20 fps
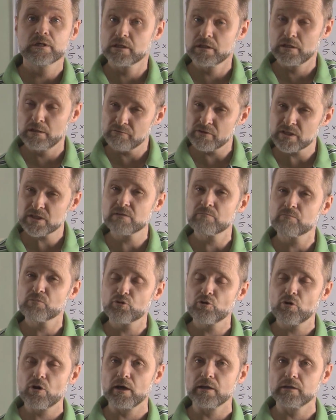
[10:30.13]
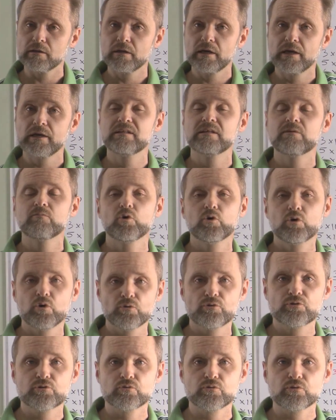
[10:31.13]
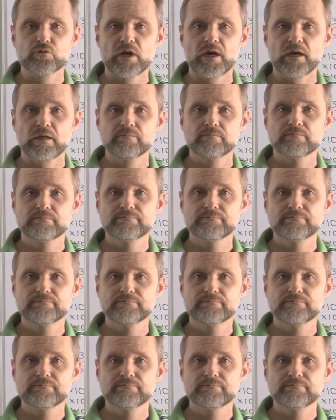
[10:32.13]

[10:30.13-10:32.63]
give it some thought, and then we'll go through that.